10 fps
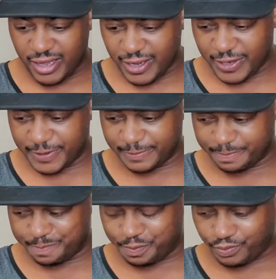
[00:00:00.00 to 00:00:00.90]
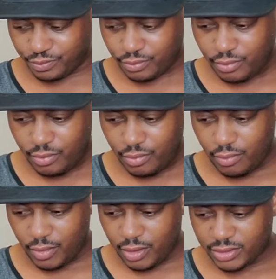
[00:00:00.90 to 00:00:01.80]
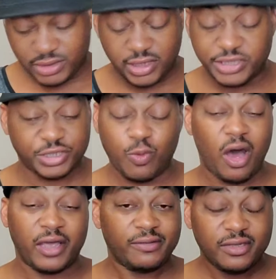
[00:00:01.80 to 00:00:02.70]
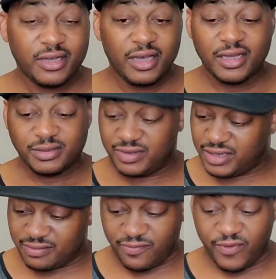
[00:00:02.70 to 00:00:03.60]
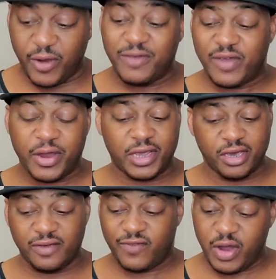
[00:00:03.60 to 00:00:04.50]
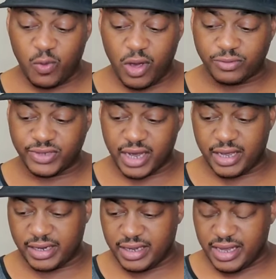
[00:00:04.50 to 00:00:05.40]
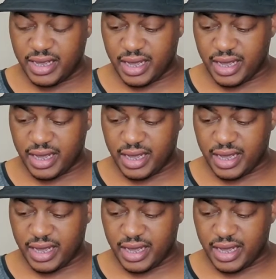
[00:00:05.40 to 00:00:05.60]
It's delicious wine. Very, very good. Very well done.